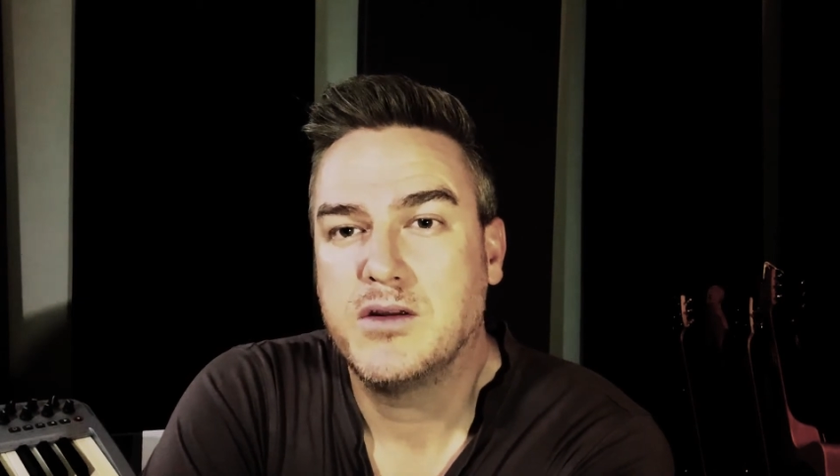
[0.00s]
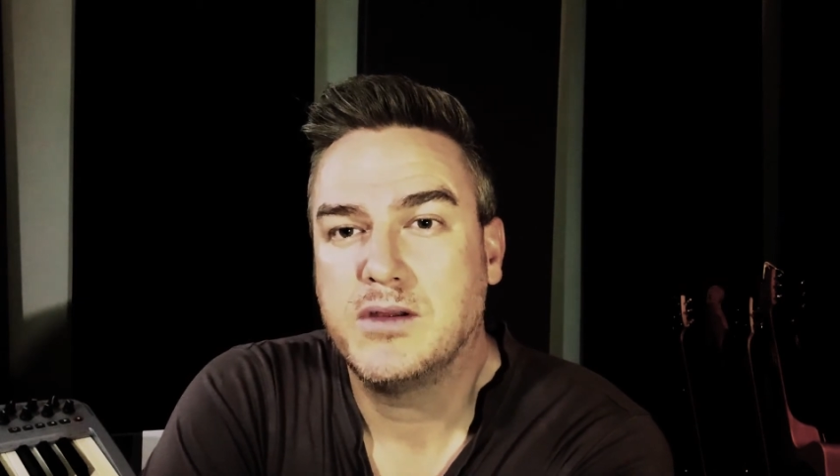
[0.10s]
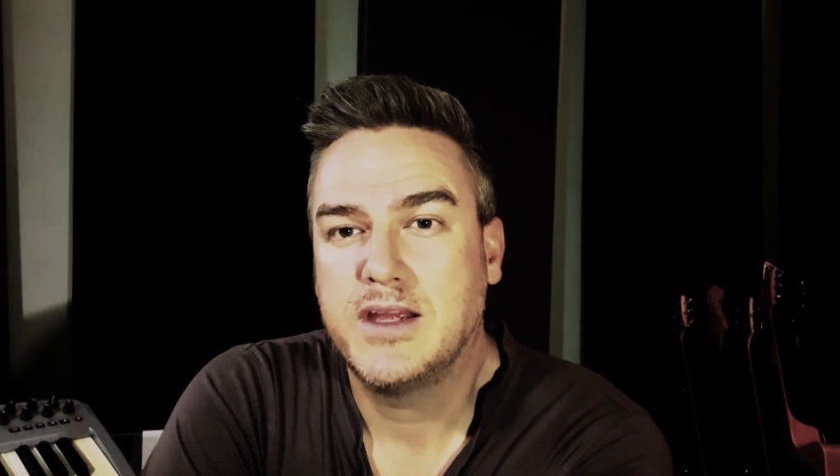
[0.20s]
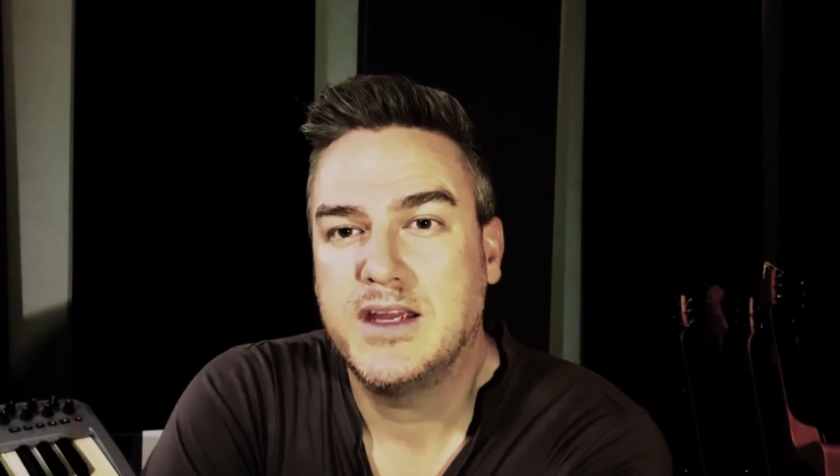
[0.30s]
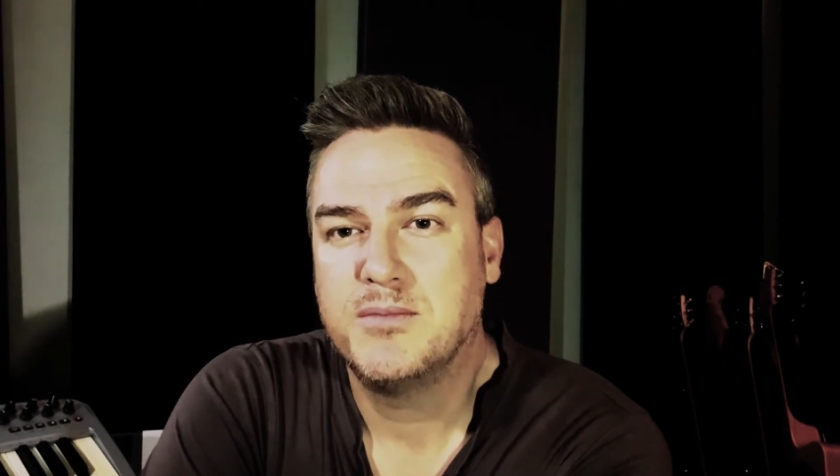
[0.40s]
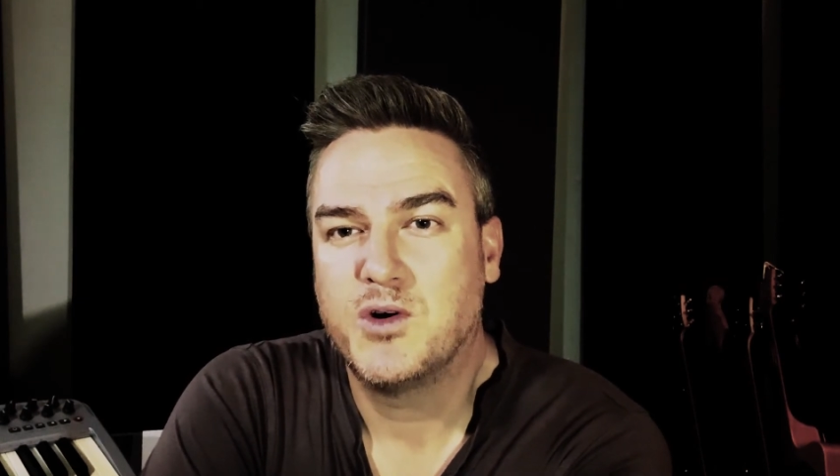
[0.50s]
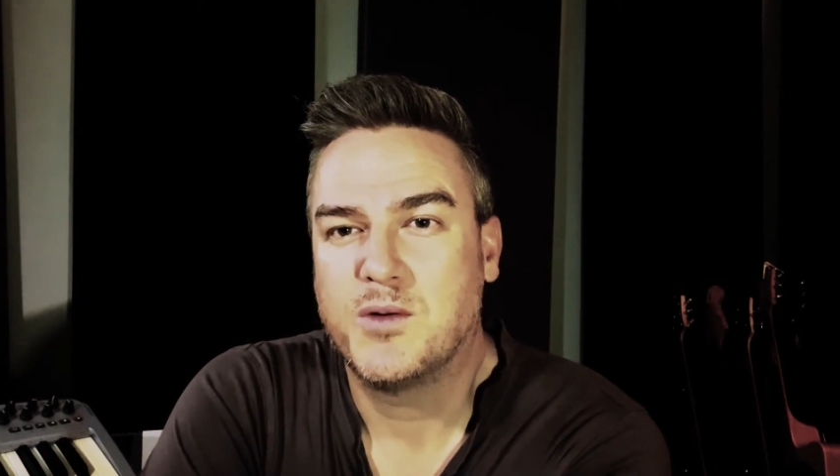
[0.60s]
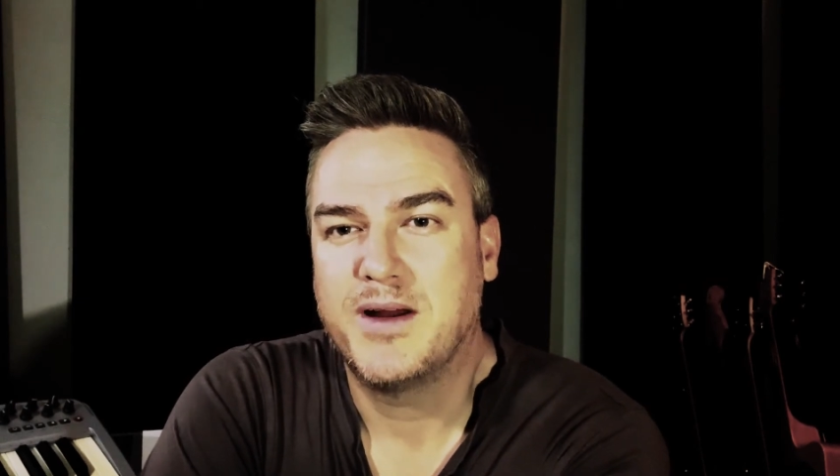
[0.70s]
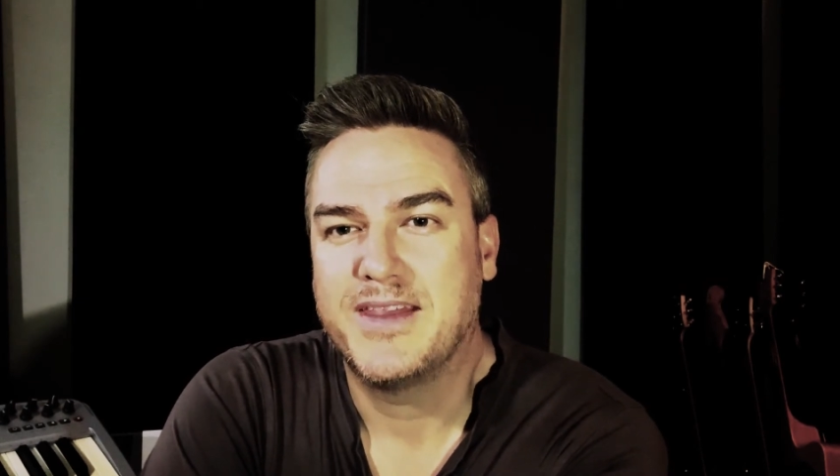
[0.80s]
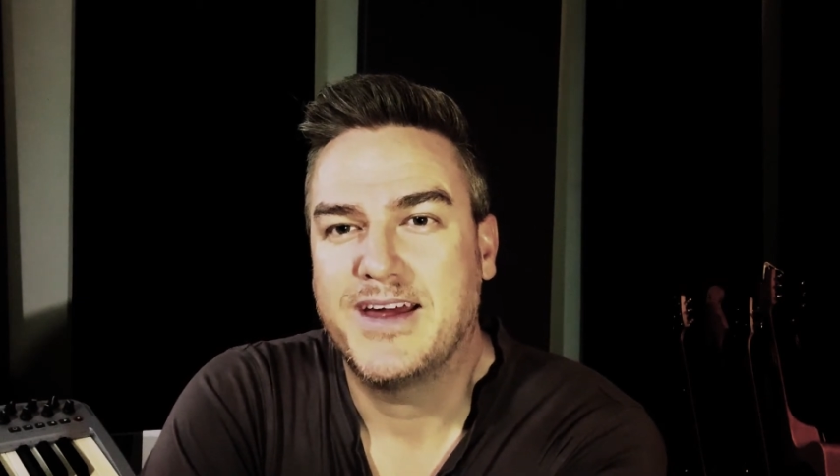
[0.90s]
you'll hear
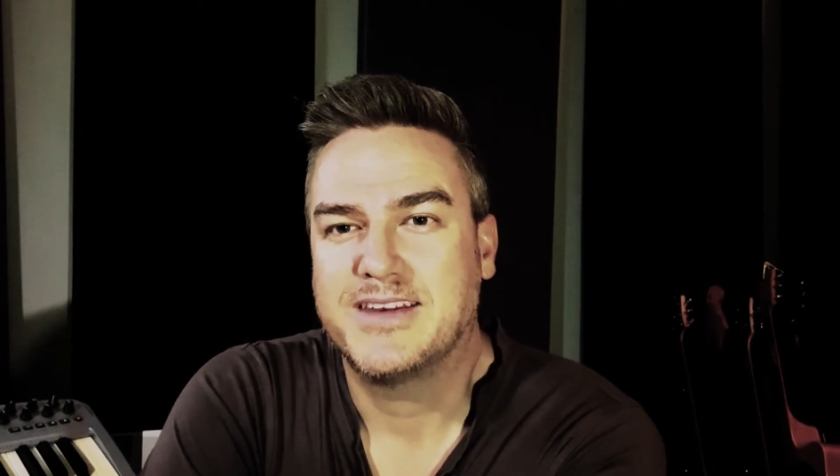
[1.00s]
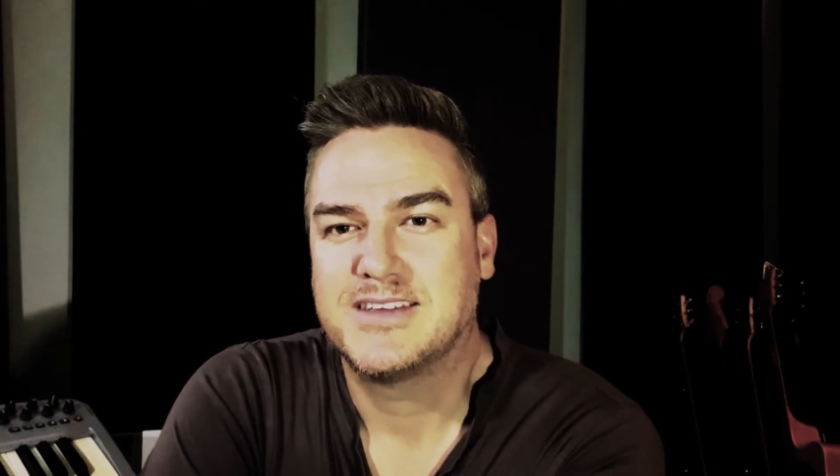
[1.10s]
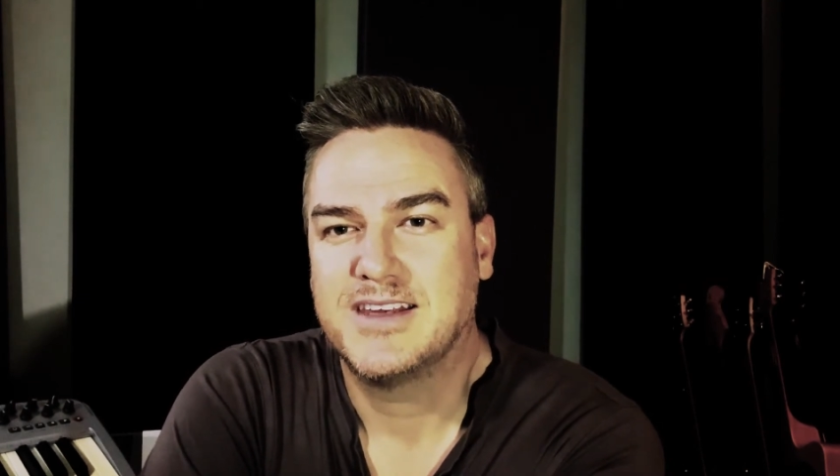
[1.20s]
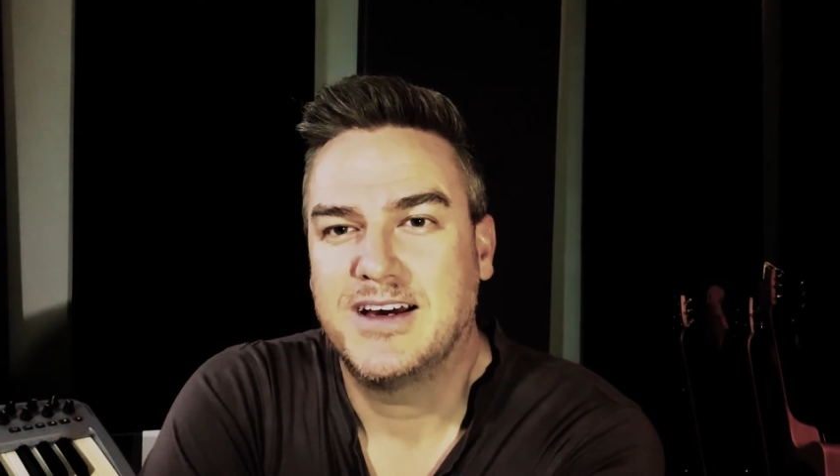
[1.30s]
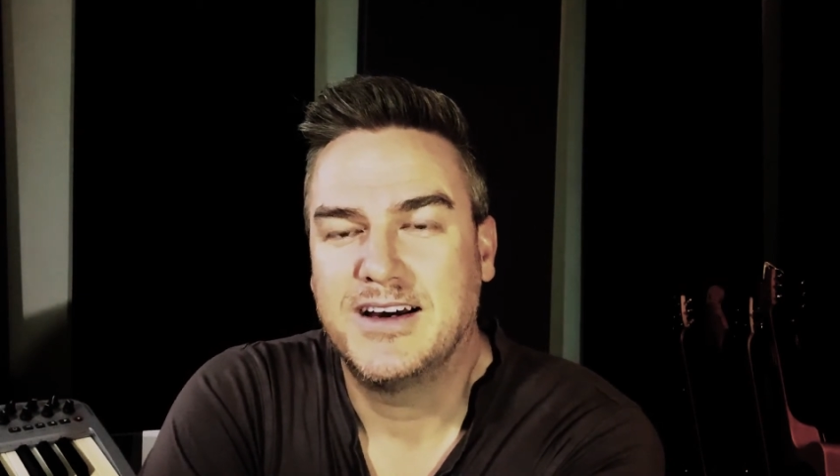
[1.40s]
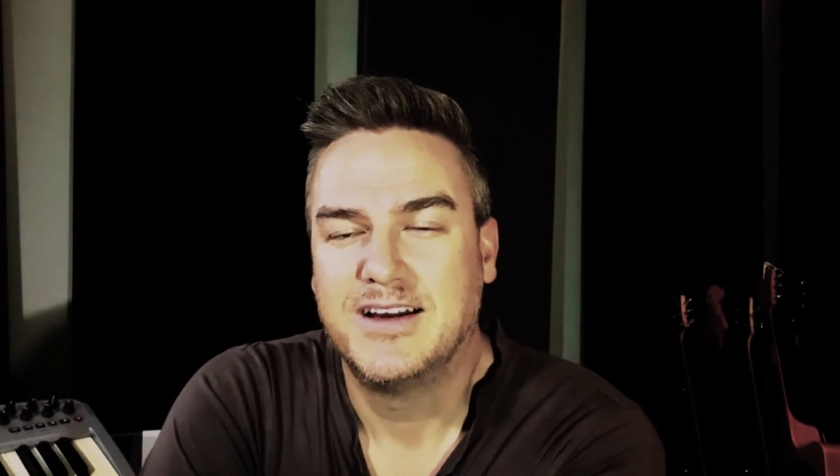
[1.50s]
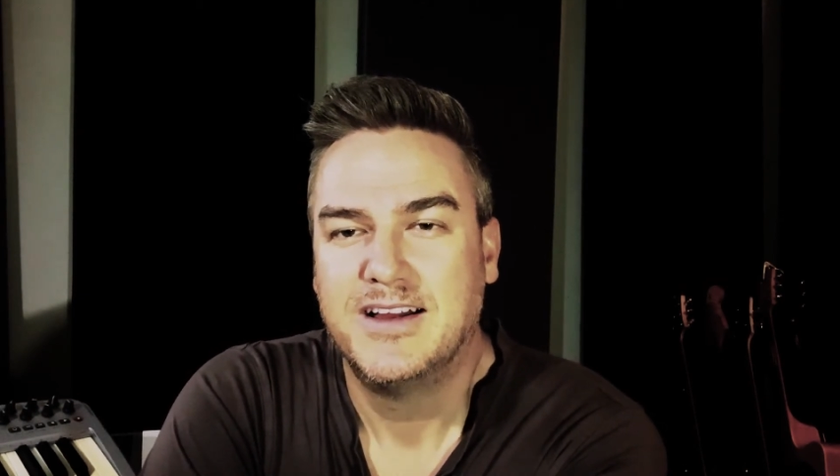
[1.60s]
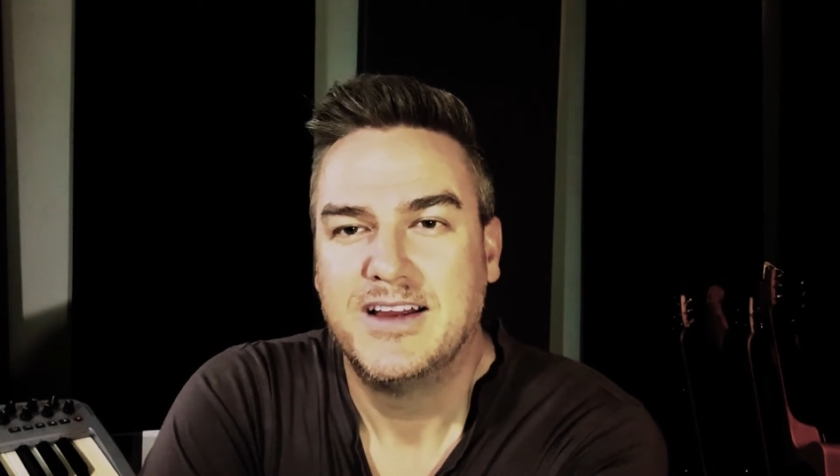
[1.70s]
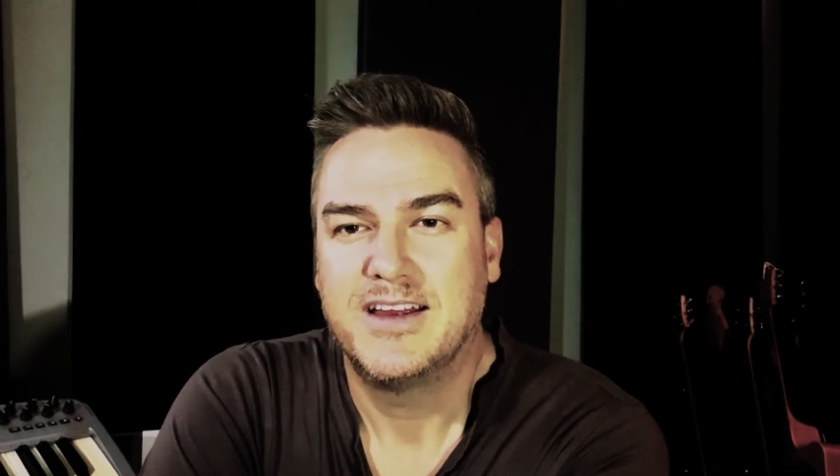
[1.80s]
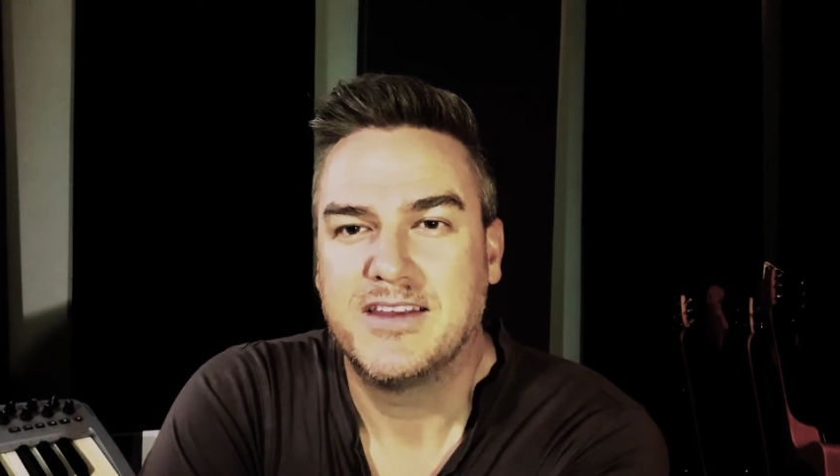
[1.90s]
more about that